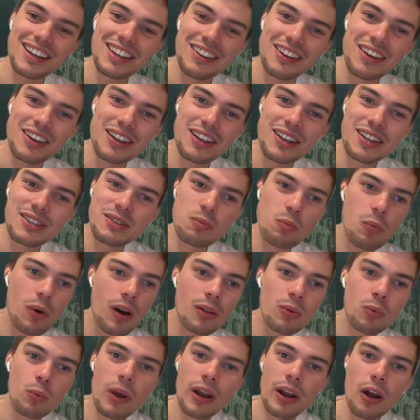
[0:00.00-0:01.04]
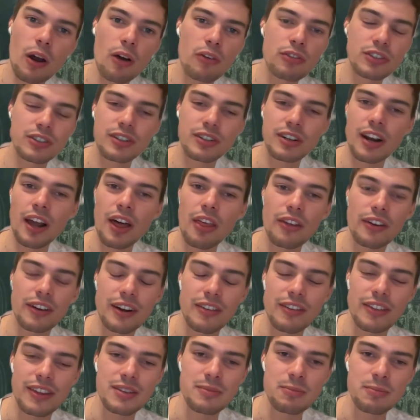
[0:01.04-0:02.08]
Like, it's one win after another at
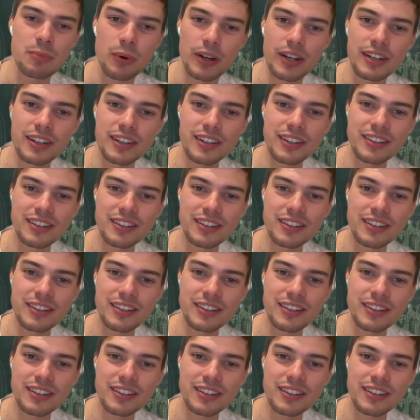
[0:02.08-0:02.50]
this point.